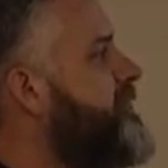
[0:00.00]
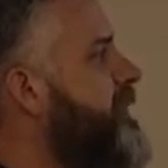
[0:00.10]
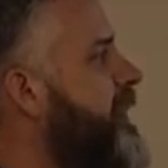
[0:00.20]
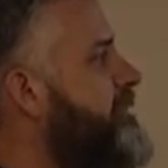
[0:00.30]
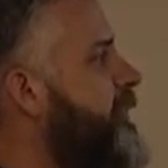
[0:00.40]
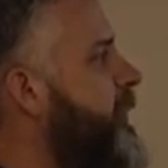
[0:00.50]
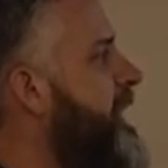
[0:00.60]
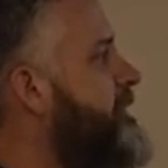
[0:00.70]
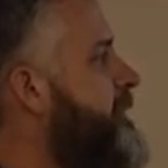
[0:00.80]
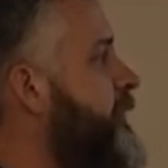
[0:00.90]
should love their
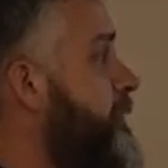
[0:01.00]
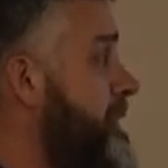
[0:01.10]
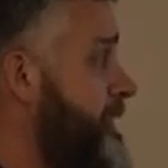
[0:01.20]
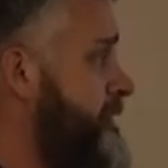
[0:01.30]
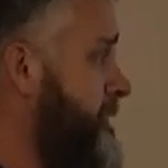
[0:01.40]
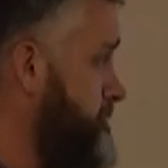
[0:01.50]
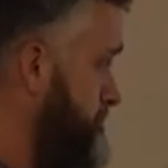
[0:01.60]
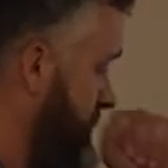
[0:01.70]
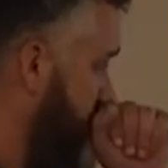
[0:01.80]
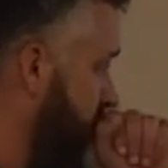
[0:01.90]
wives as their own bodies.
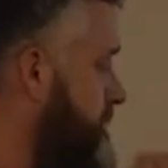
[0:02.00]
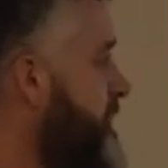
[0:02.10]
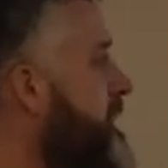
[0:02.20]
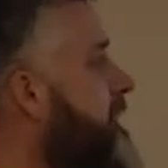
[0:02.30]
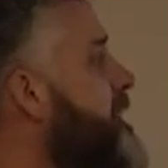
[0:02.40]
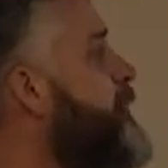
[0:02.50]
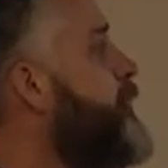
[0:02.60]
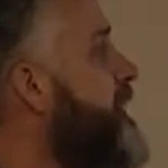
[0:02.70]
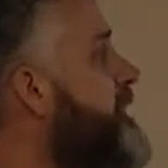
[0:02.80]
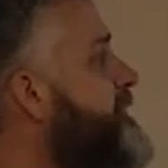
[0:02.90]
Excuse me. He
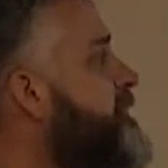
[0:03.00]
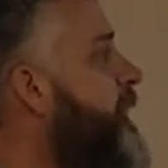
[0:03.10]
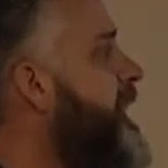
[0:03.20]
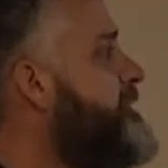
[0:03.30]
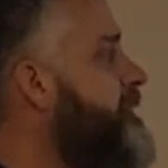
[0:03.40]
who loves his wife